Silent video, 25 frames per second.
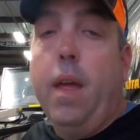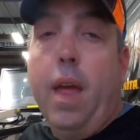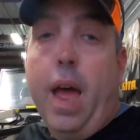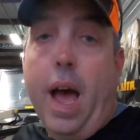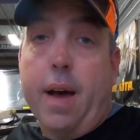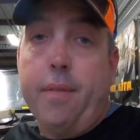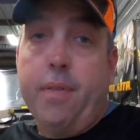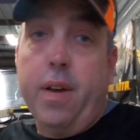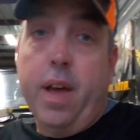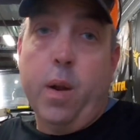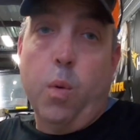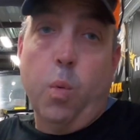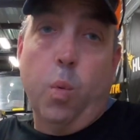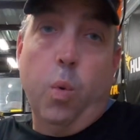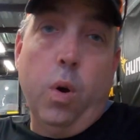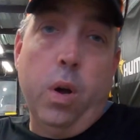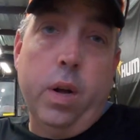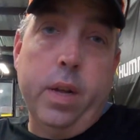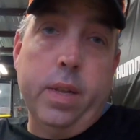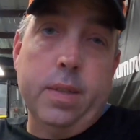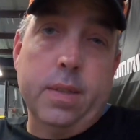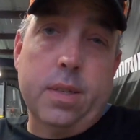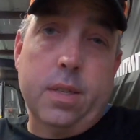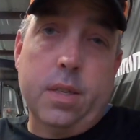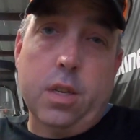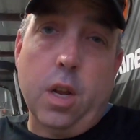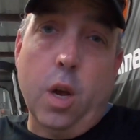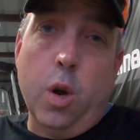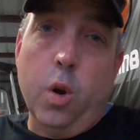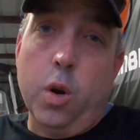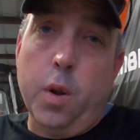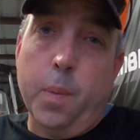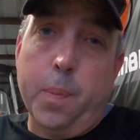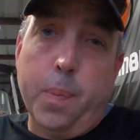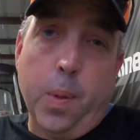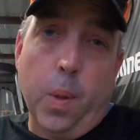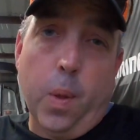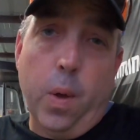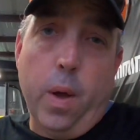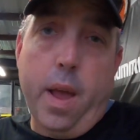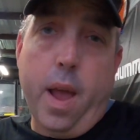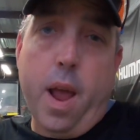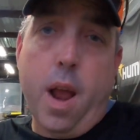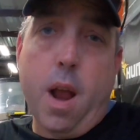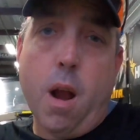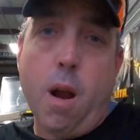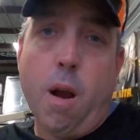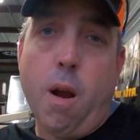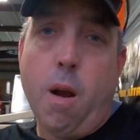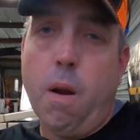I've had 1 stow deploy
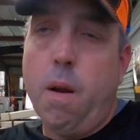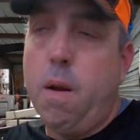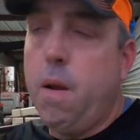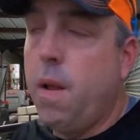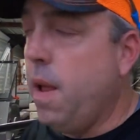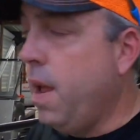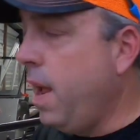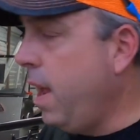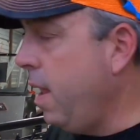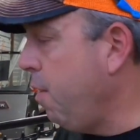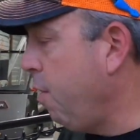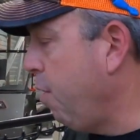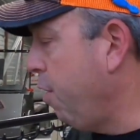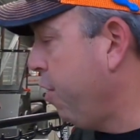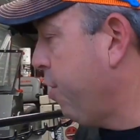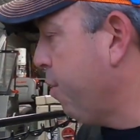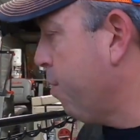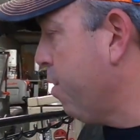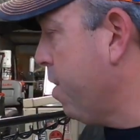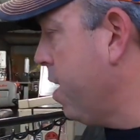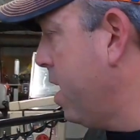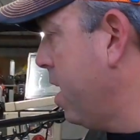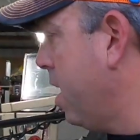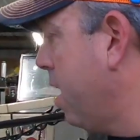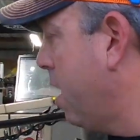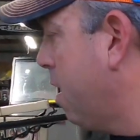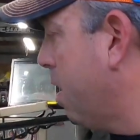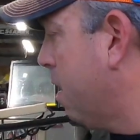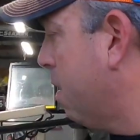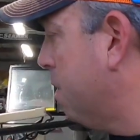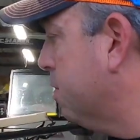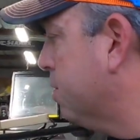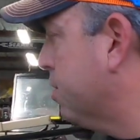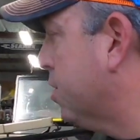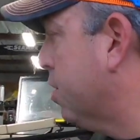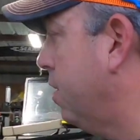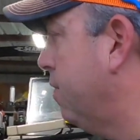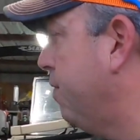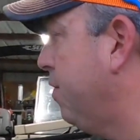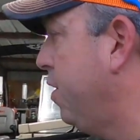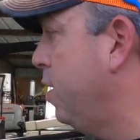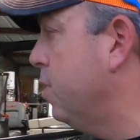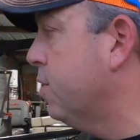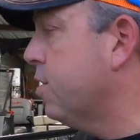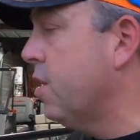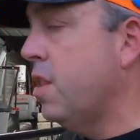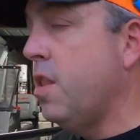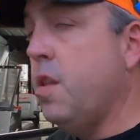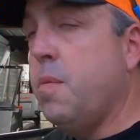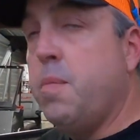error in 3 years of
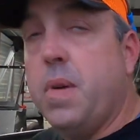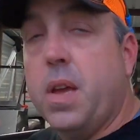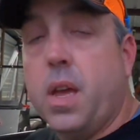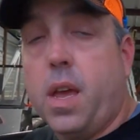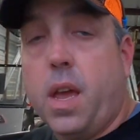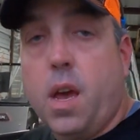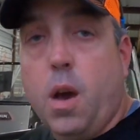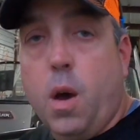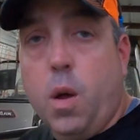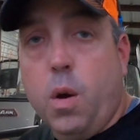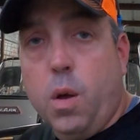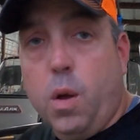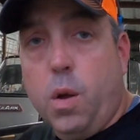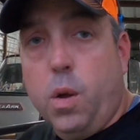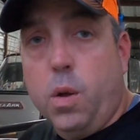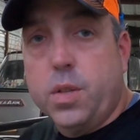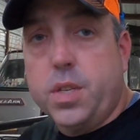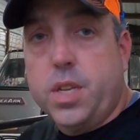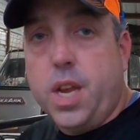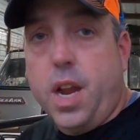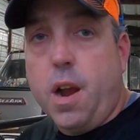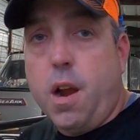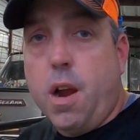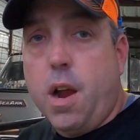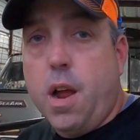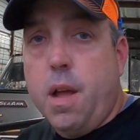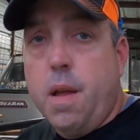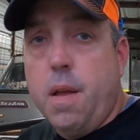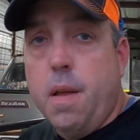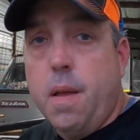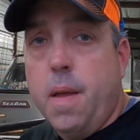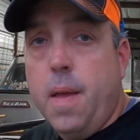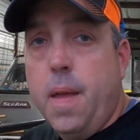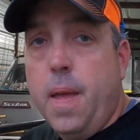using the Minn Kota Ulterra,